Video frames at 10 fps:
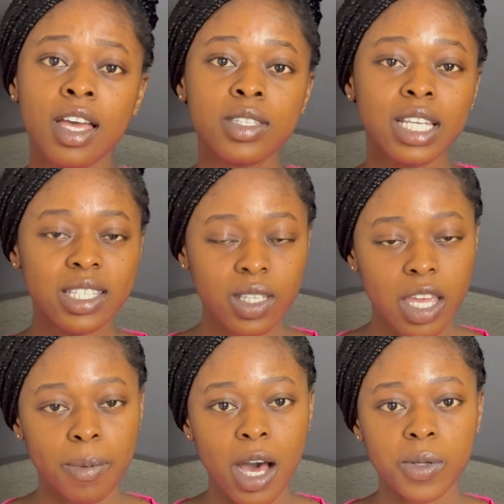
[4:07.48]
So let's talk
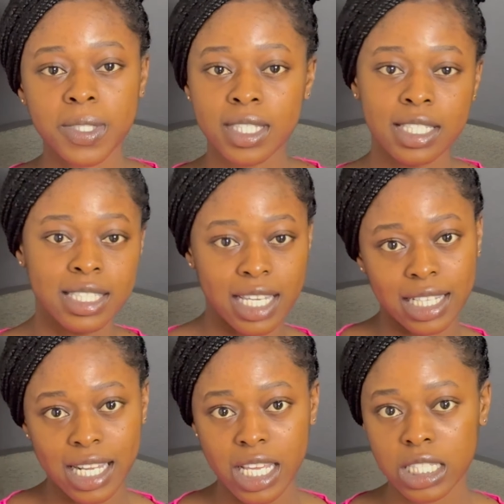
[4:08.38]
about the
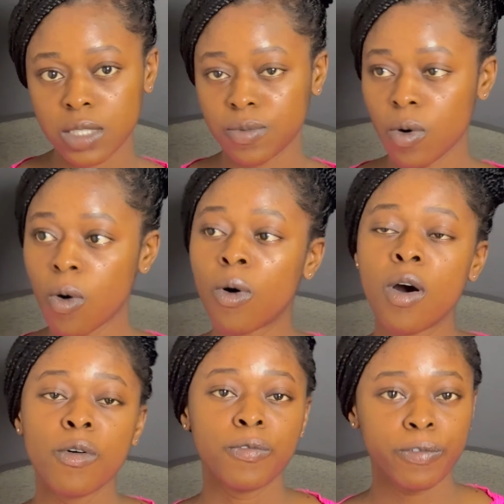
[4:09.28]
deadlines for
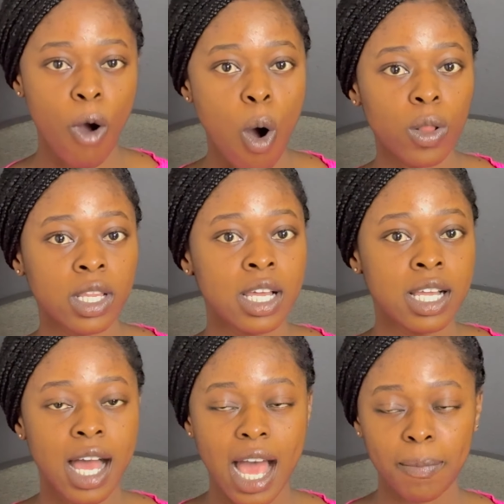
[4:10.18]
fall
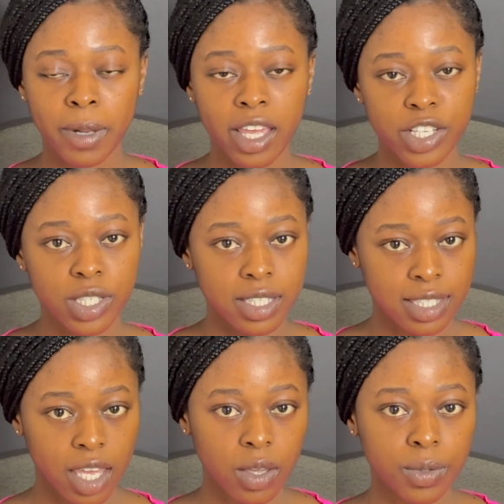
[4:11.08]
application
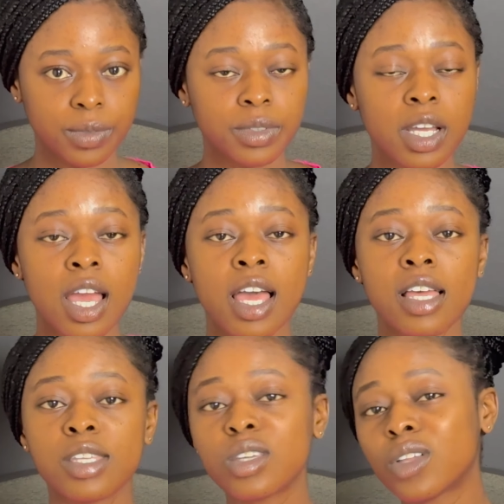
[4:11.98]
cycle.
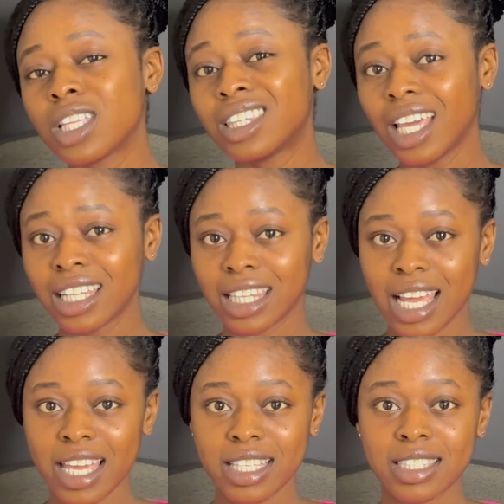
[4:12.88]
So the
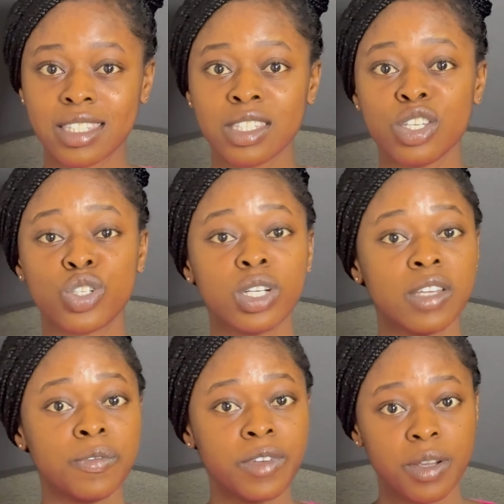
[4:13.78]
deadlines usually
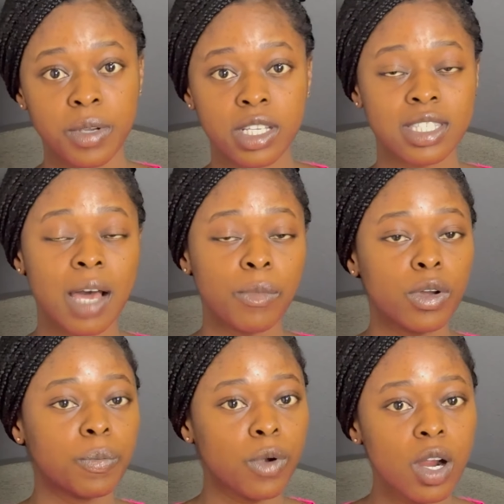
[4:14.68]
varies
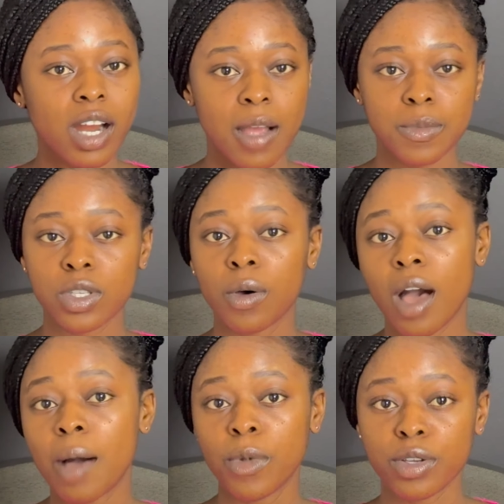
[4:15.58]
among programs or
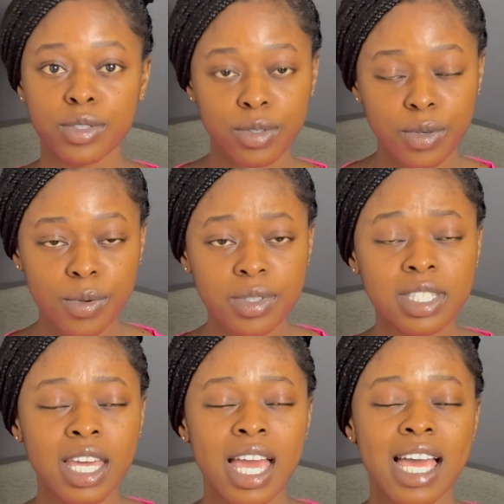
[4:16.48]
among
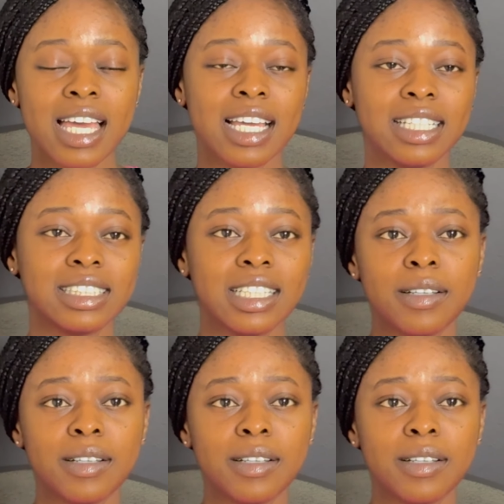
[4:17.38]
schools, and